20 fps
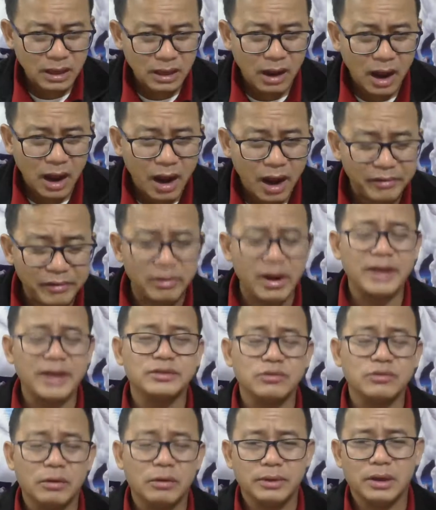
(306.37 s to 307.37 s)
high
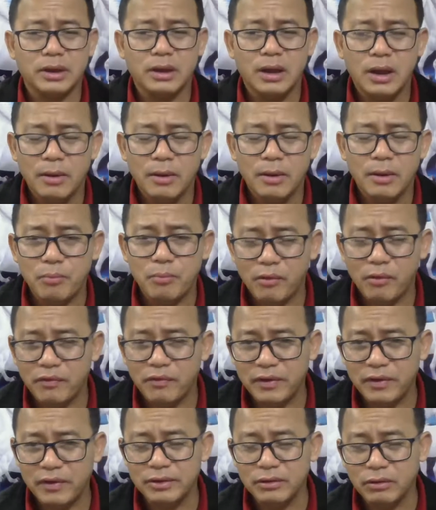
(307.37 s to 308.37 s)
rise of the
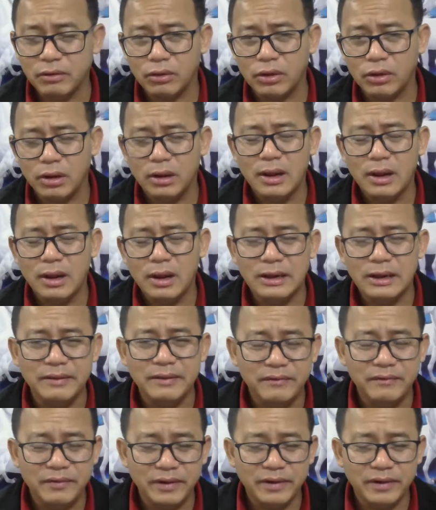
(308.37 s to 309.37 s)
profit or the
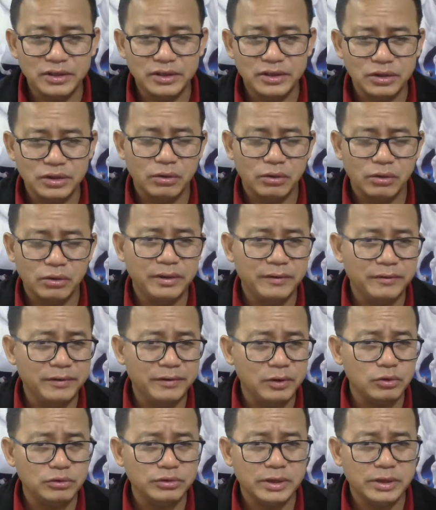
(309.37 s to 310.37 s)
leverage or the
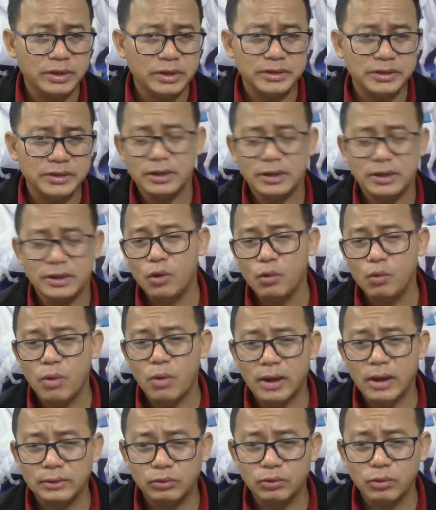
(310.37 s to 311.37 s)
revenue generation, 1
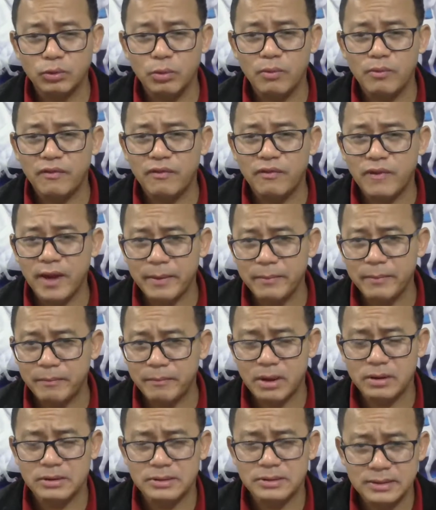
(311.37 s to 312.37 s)
to
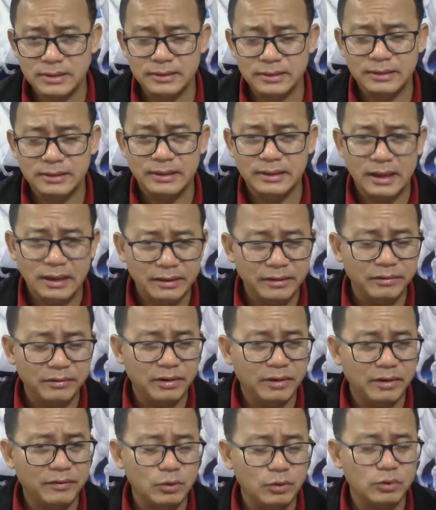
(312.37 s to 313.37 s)
5% daily
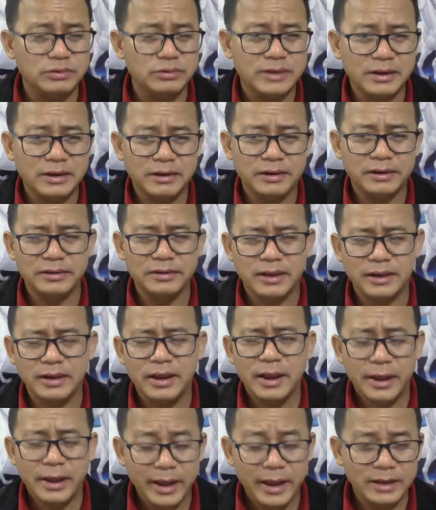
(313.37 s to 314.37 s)
revenue generated,
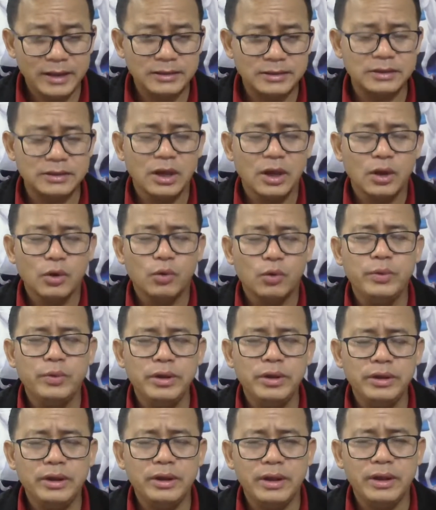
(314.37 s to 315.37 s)
as
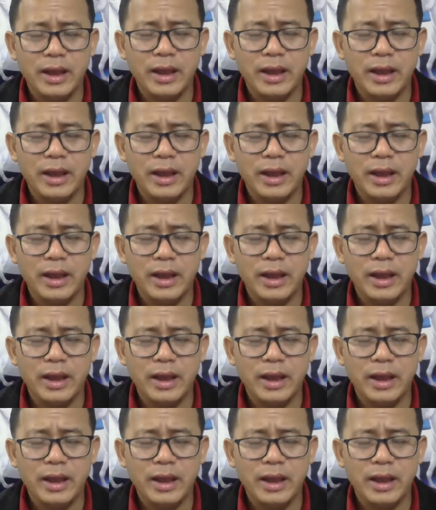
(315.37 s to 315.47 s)
we